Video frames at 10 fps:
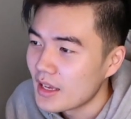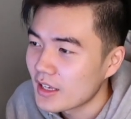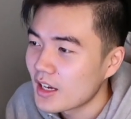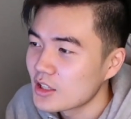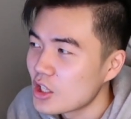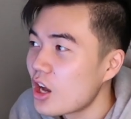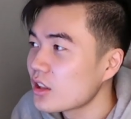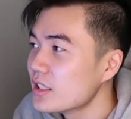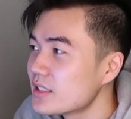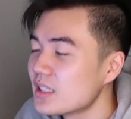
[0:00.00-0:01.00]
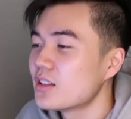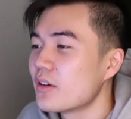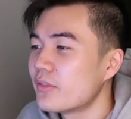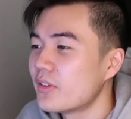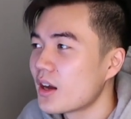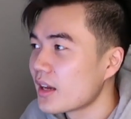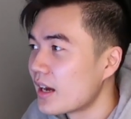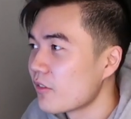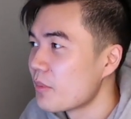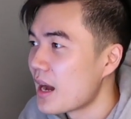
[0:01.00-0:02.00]
It got longlisted the fuck
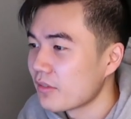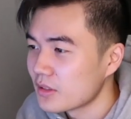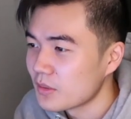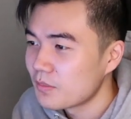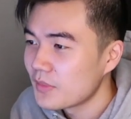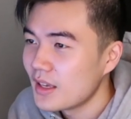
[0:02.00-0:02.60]
out of BAFTA.